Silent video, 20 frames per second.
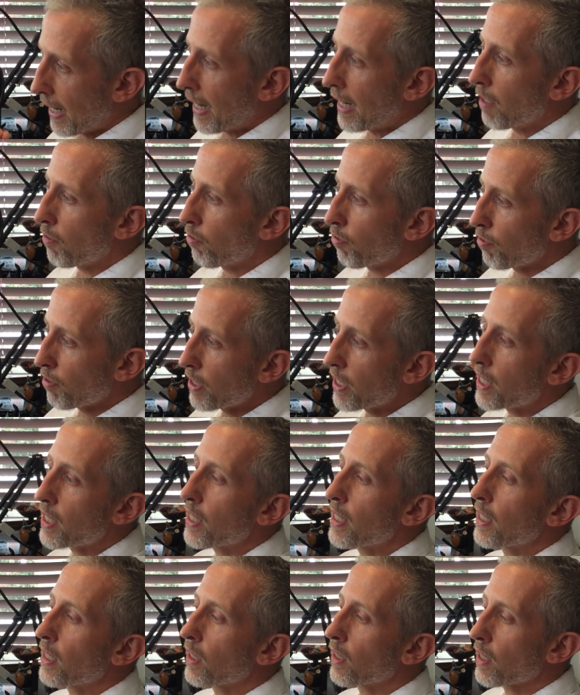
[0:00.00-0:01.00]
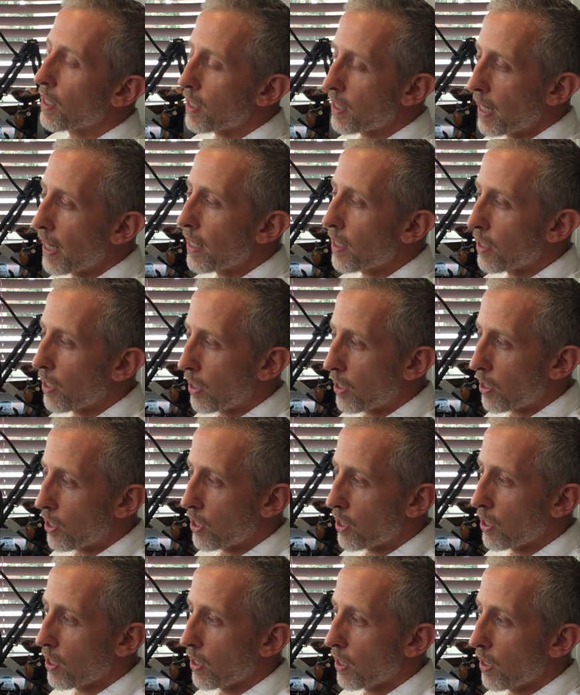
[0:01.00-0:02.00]
every single
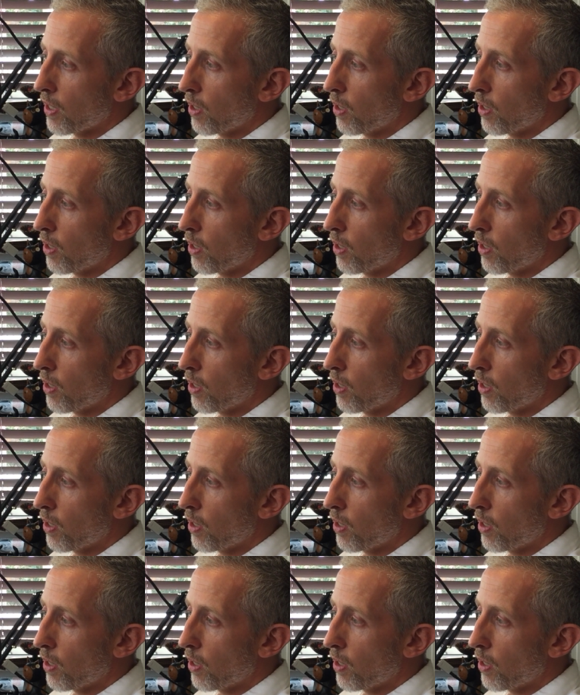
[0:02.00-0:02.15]
sentence